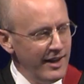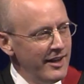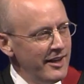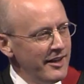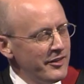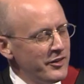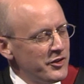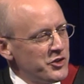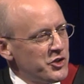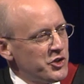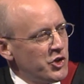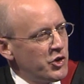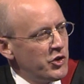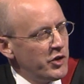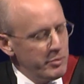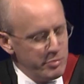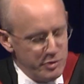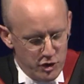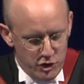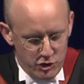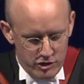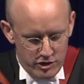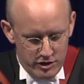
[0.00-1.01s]
The
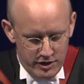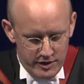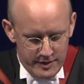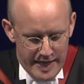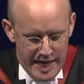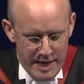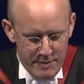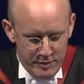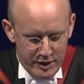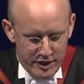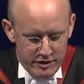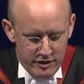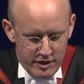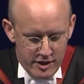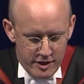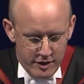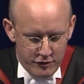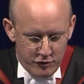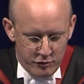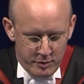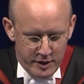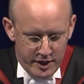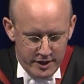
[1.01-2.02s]
scriptural
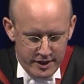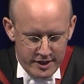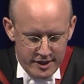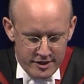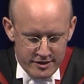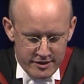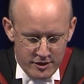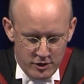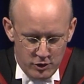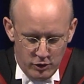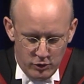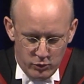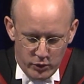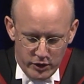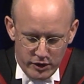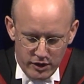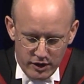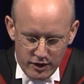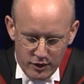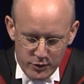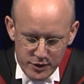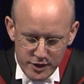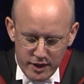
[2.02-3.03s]
epigraph behind the whole
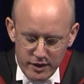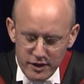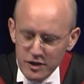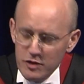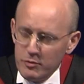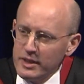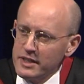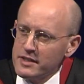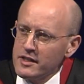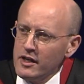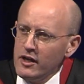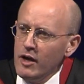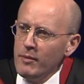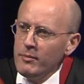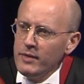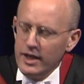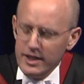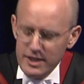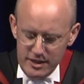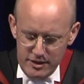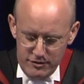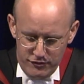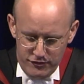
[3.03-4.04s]
work was going to be Psalm
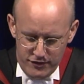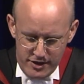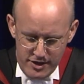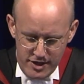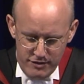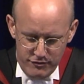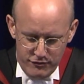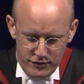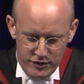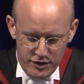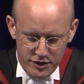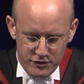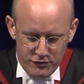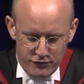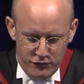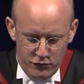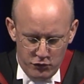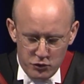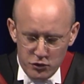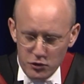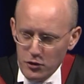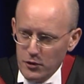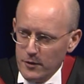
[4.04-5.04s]
95, verse
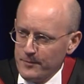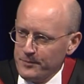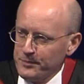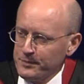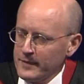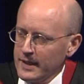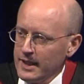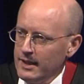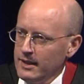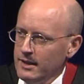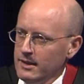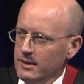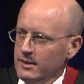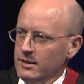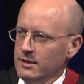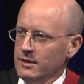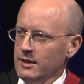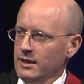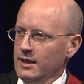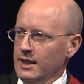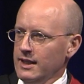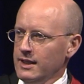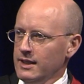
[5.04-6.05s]
4.
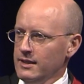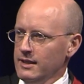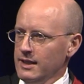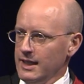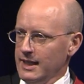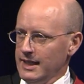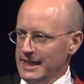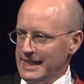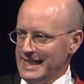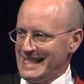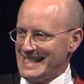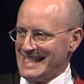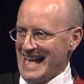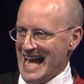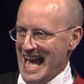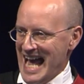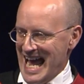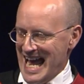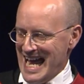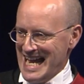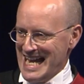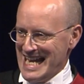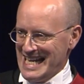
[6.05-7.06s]
In his
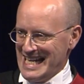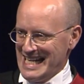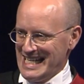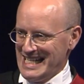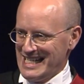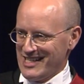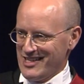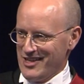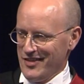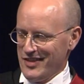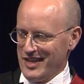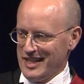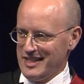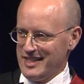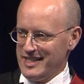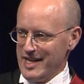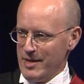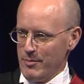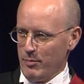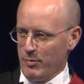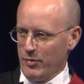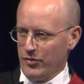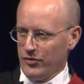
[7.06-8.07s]
hand are the
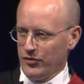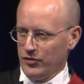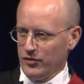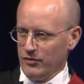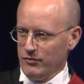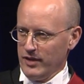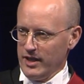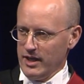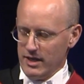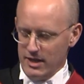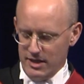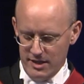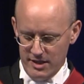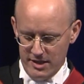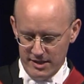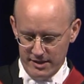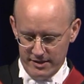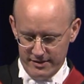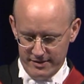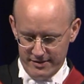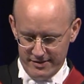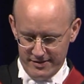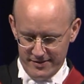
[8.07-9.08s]
depths of the
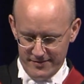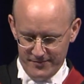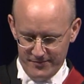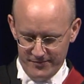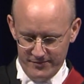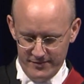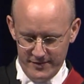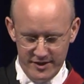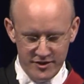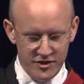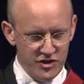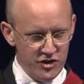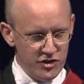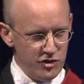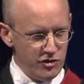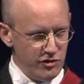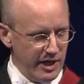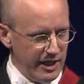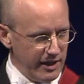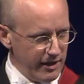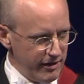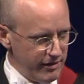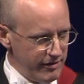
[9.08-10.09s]
earth, the
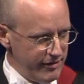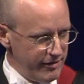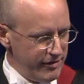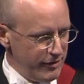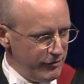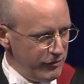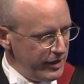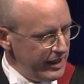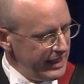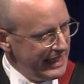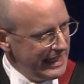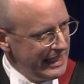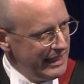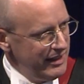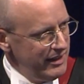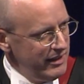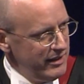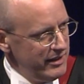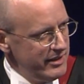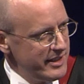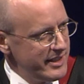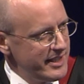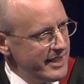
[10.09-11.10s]
strength of the
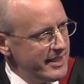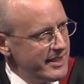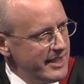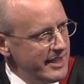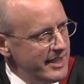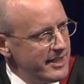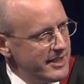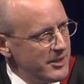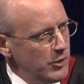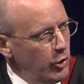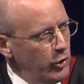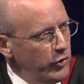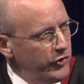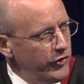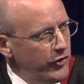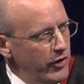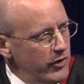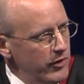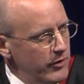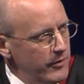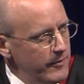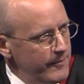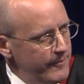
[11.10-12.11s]
hills is his also.